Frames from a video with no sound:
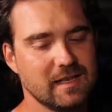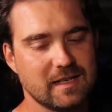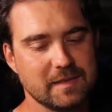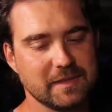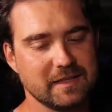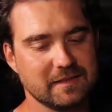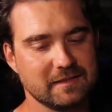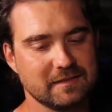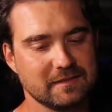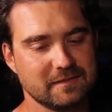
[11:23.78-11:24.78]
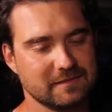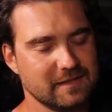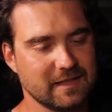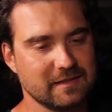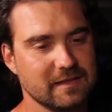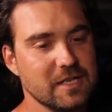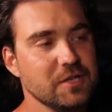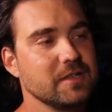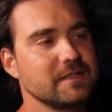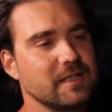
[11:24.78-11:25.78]
Yeah, yeah.
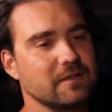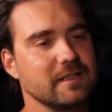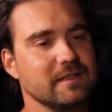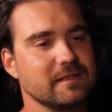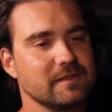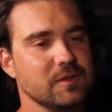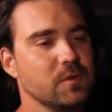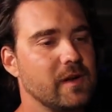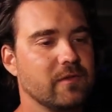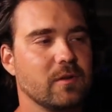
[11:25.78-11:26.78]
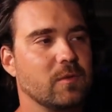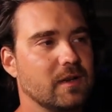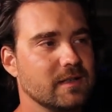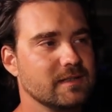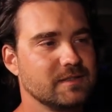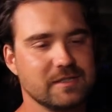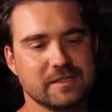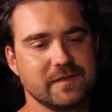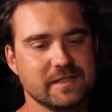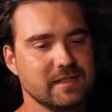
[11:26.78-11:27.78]
You could tell that whoever it was
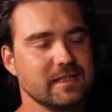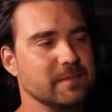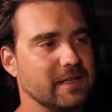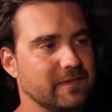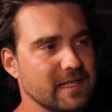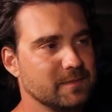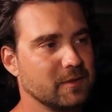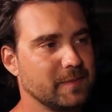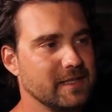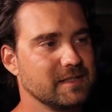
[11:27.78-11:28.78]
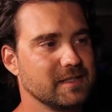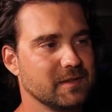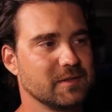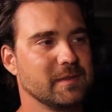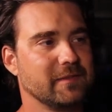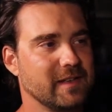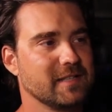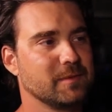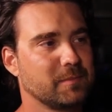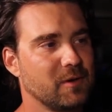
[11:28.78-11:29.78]
just visited my Facebook page because it was my
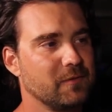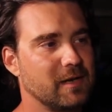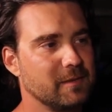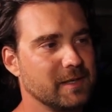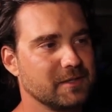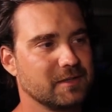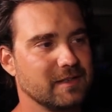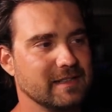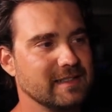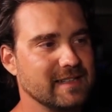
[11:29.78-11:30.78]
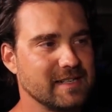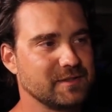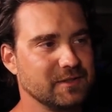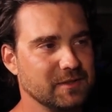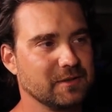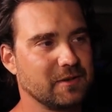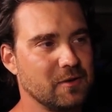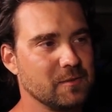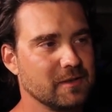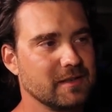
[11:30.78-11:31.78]
Facebook profile picture and didn't actually do their
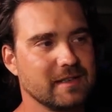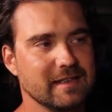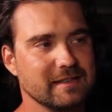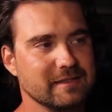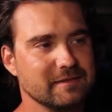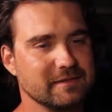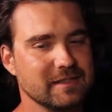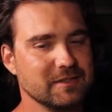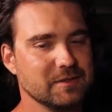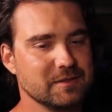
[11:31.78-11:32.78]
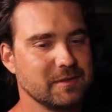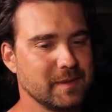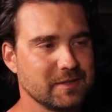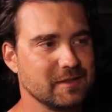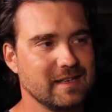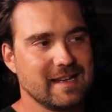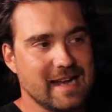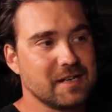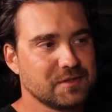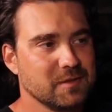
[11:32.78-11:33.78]
homework and didn't use the picture that I
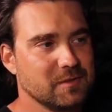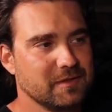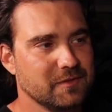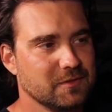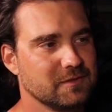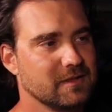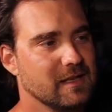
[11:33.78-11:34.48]
actually would have used.